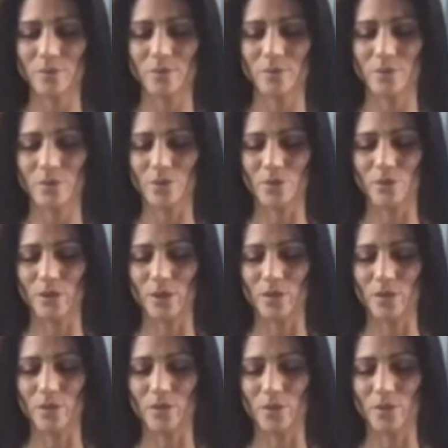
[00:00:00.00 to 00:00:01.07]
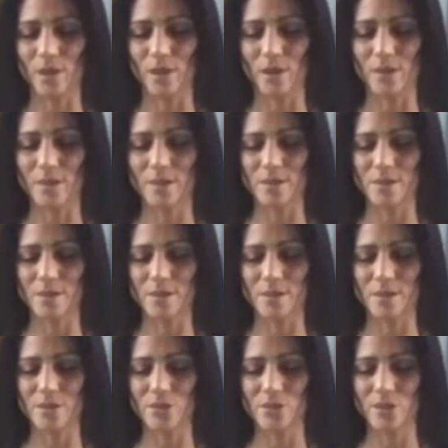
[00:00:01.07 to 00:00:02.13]
to the front of your face,
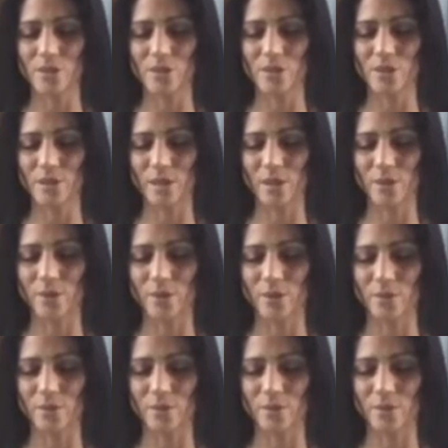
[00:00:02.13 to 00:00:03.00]
trickling down